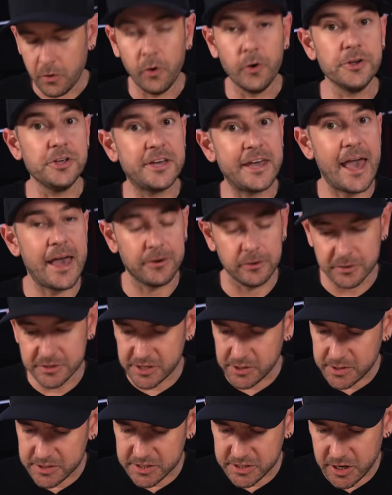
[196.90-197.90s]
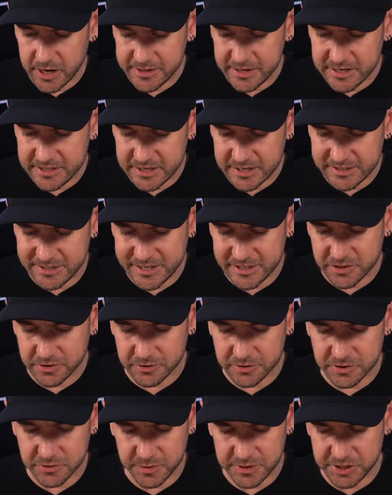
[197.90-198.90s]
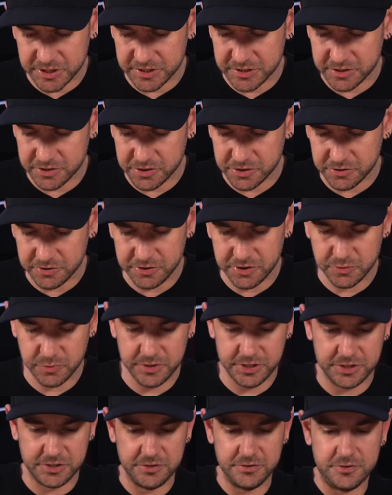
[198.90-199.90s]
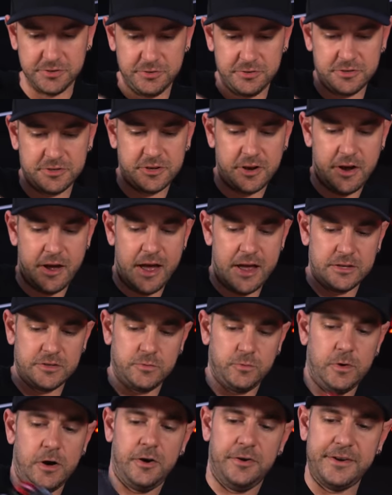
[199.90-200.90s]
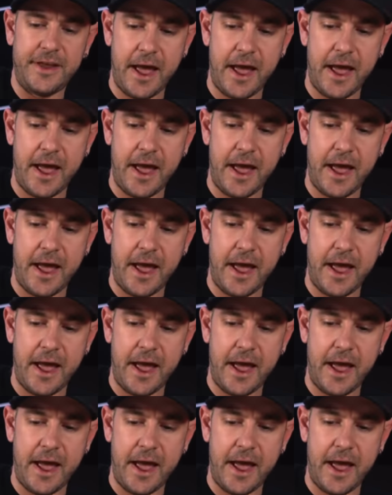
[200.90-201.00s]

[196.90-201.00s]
Or you can also assign these as digital switches should you wish to do so as well.